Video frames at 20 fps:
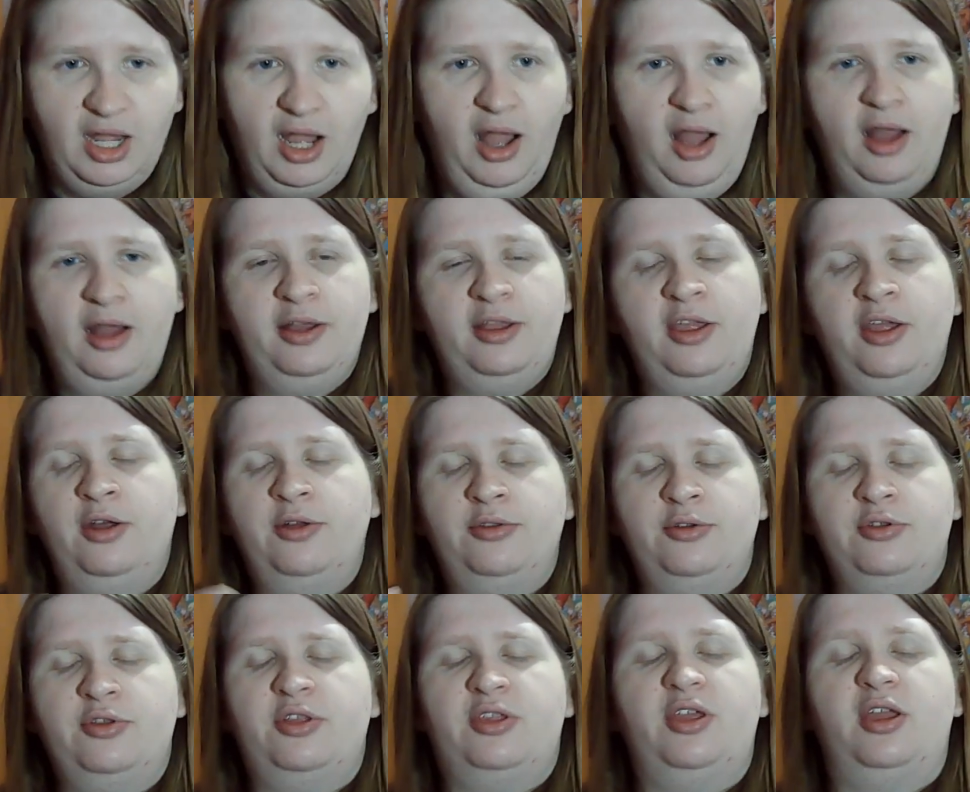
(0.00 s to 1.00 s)

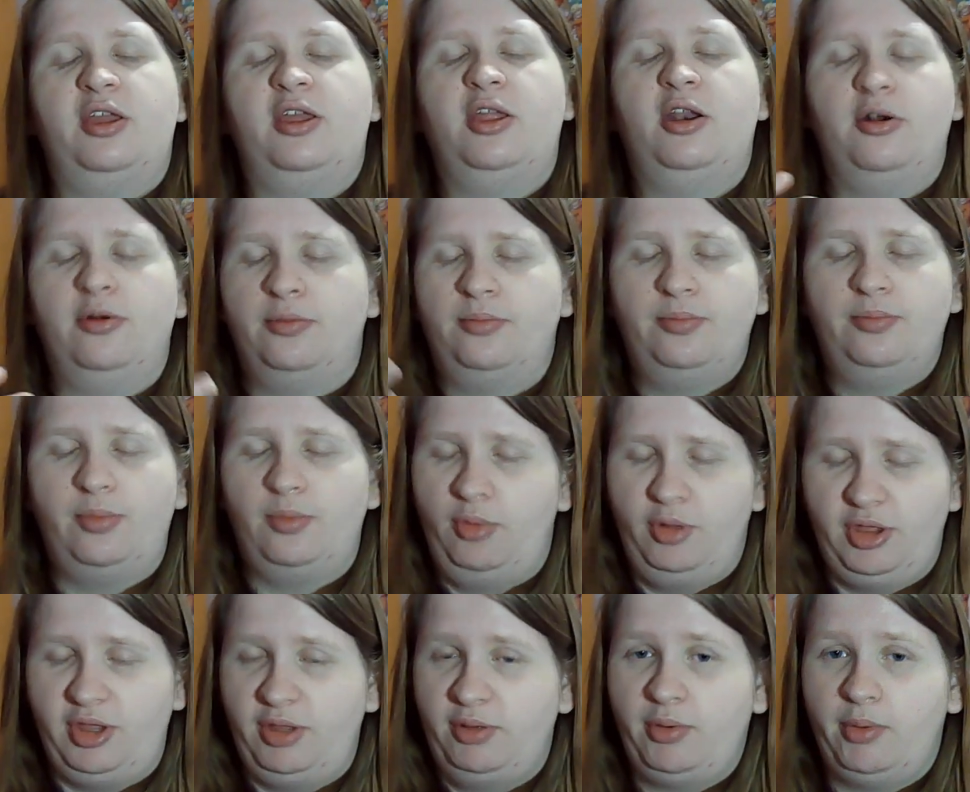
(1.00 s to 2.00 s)
they're just like, you know,
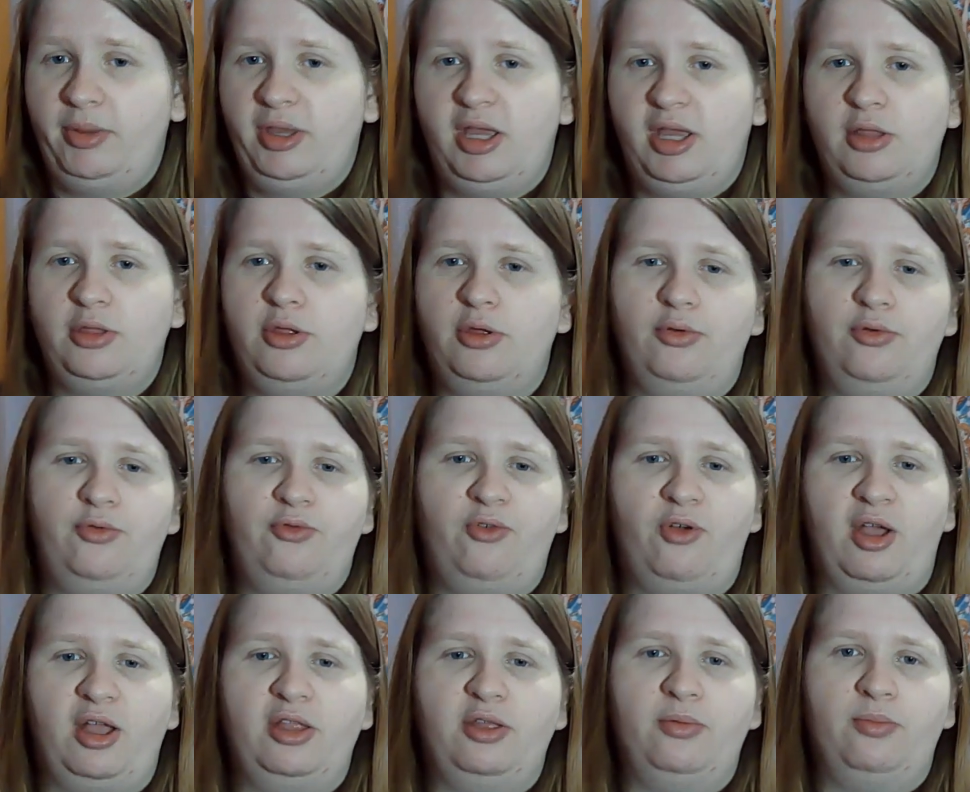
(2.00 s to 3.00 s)
we'll see what we can do.
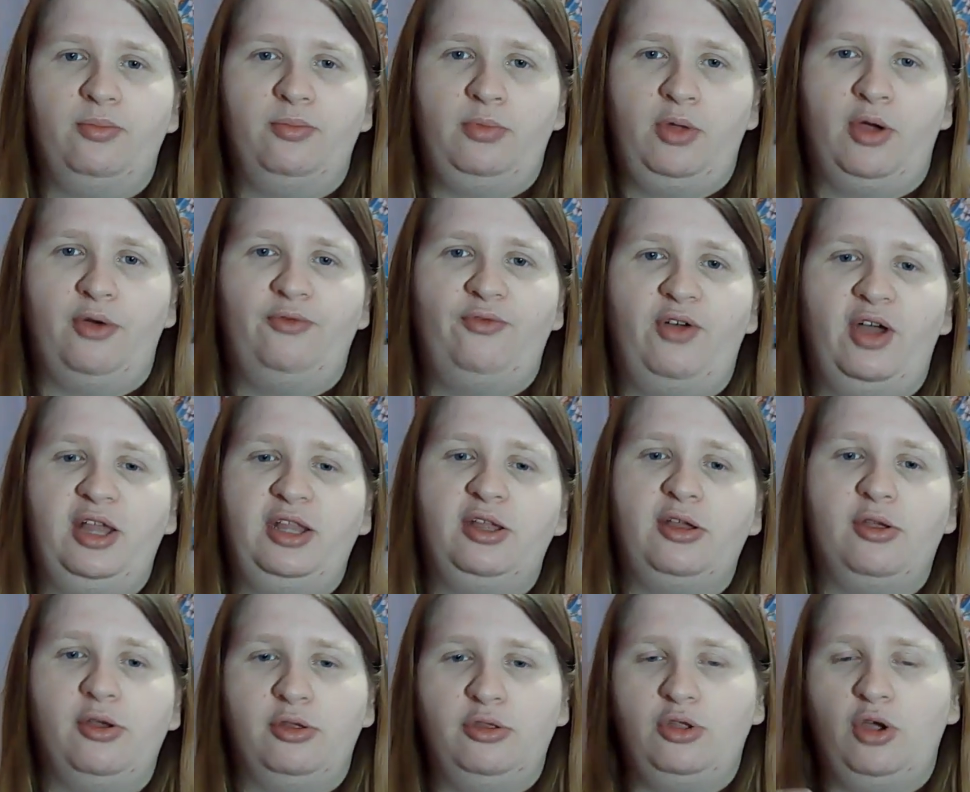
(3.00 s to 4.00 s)
Find a
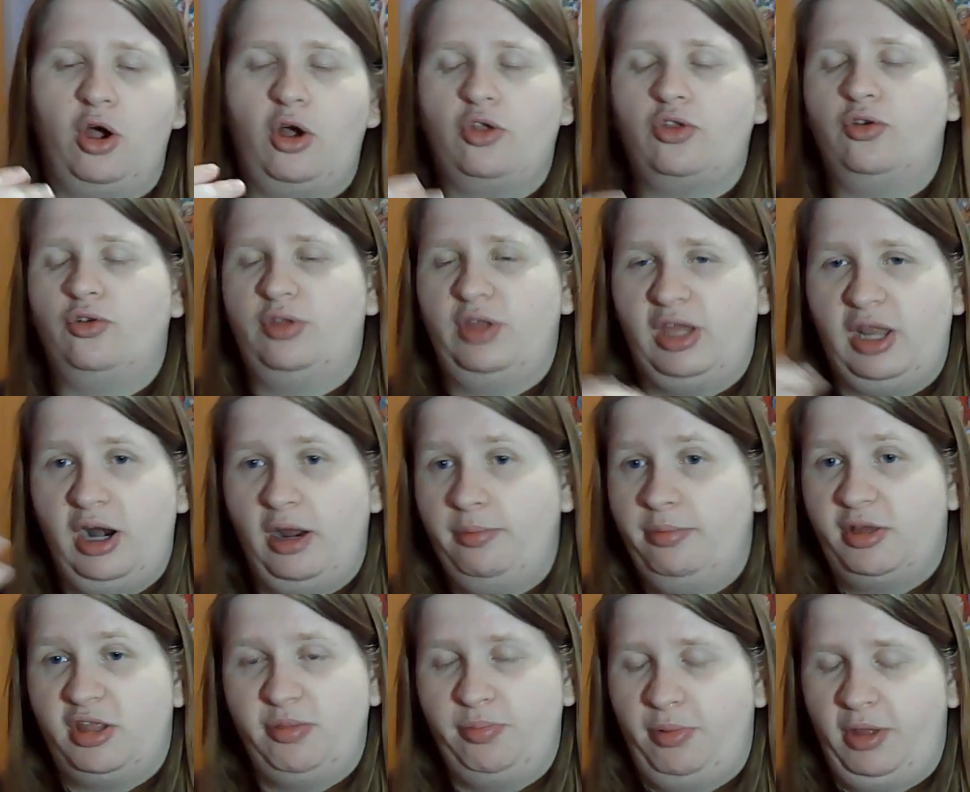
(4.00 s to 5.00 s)
good doctor that can
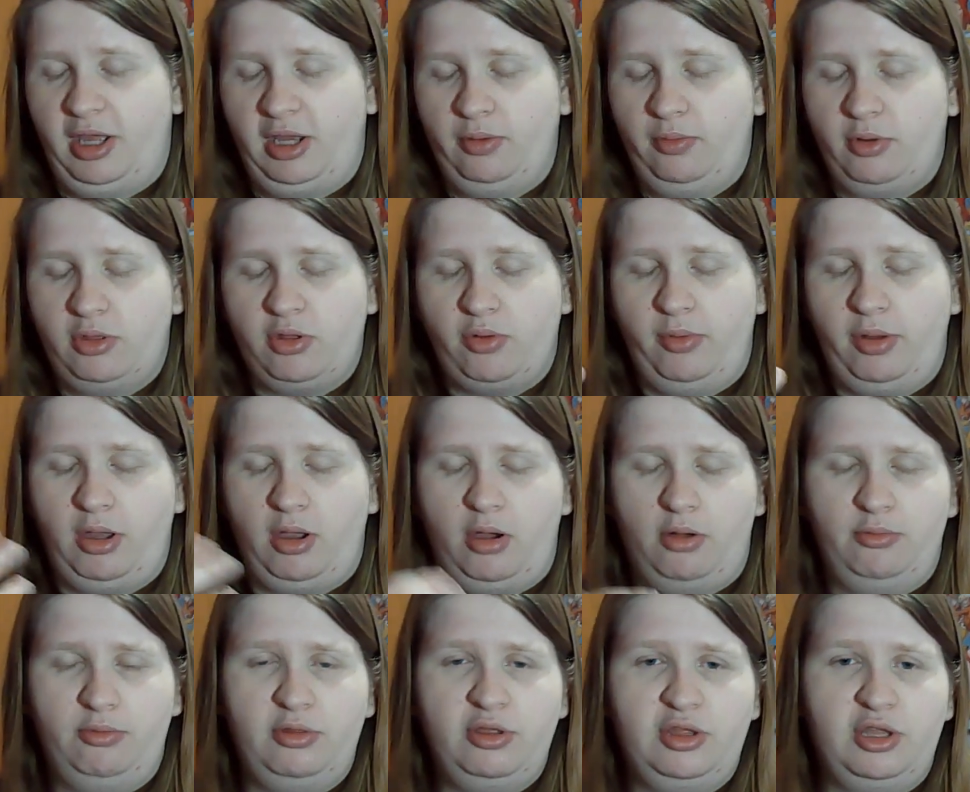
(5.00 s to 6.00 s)
help explain what's going
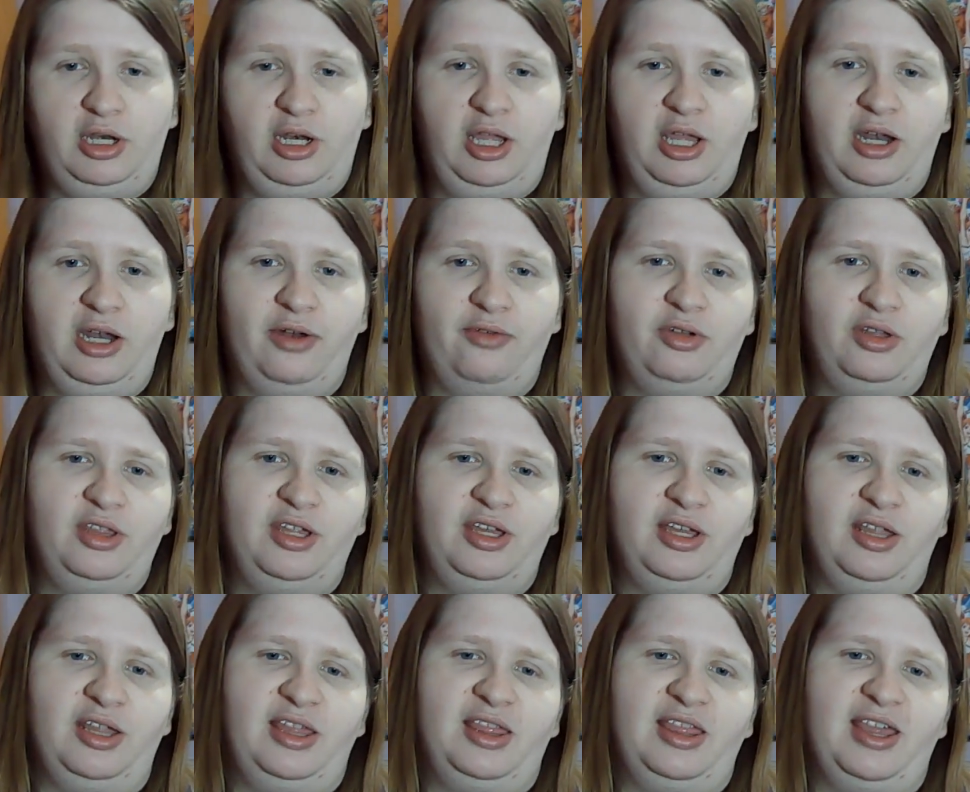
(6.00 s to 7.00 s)
on with Ginny and everything
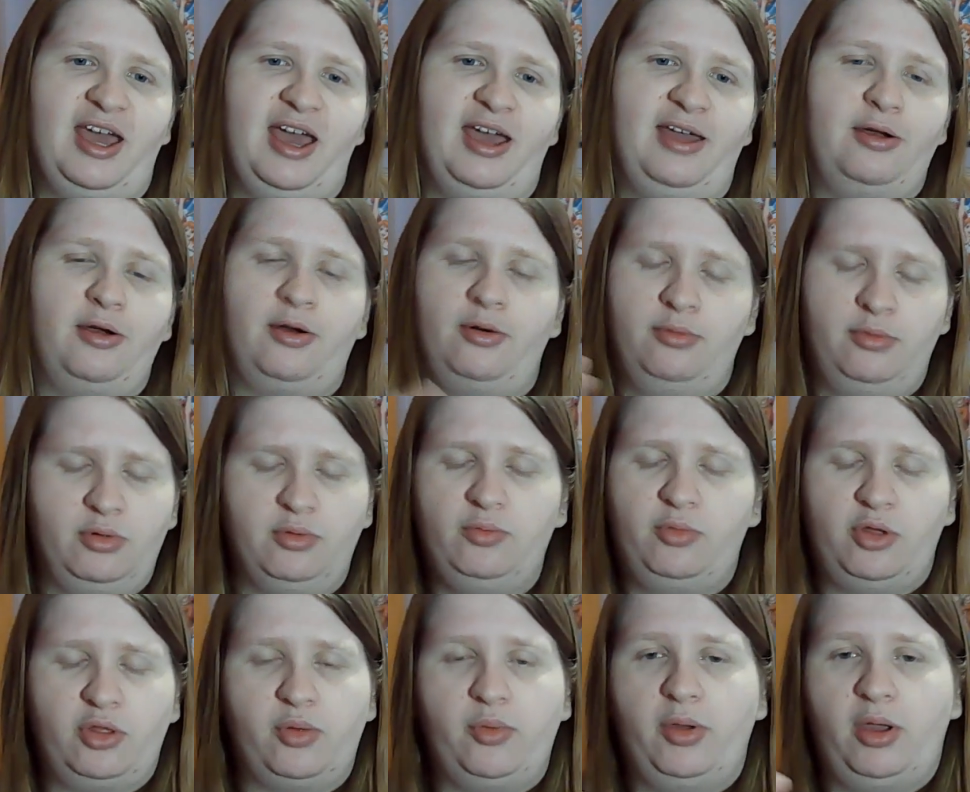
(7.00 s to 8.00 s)
like that. Or
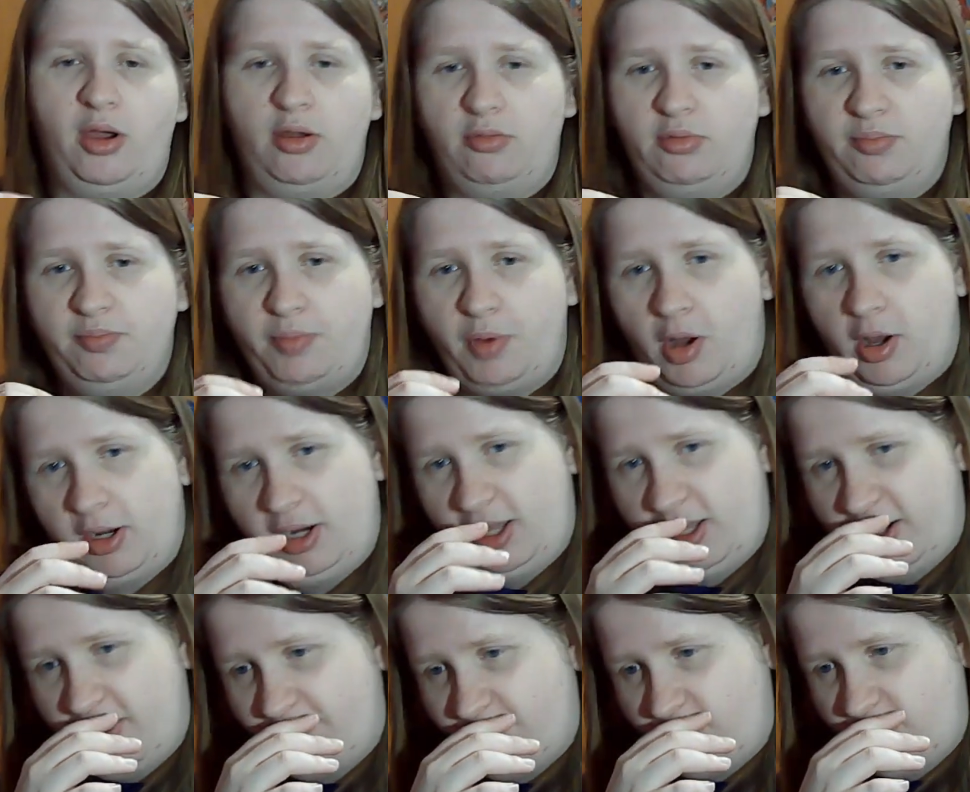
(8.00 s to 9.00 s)
what's going on with Bonnie
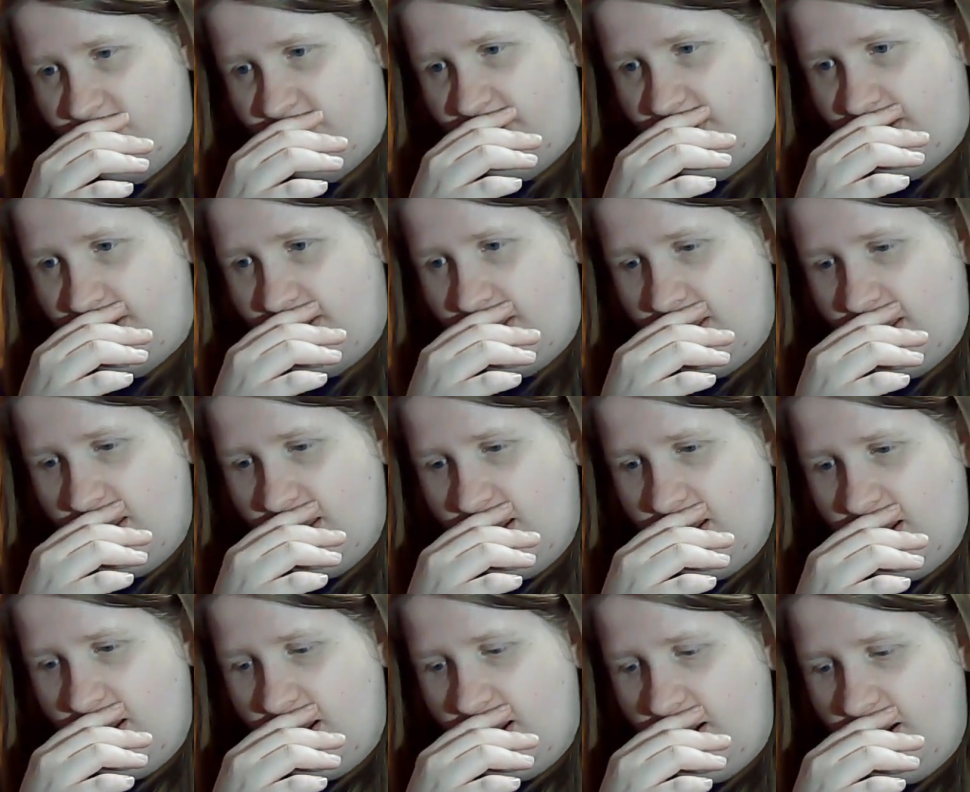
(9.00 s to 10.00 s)
and everything.
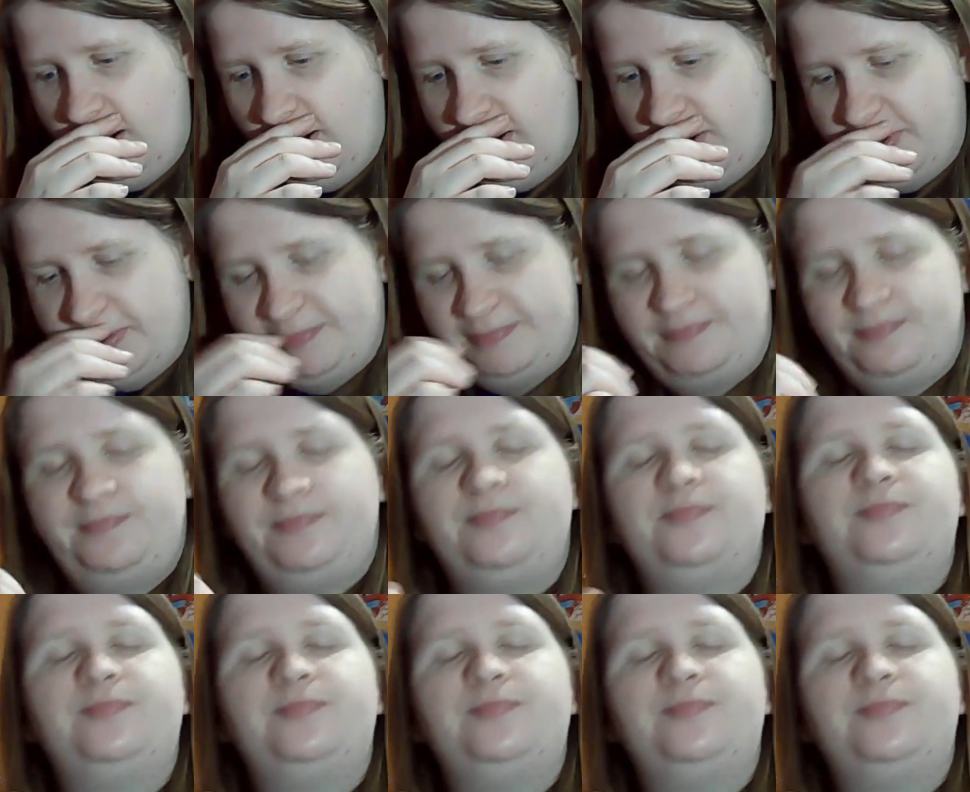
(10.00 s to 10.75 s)
And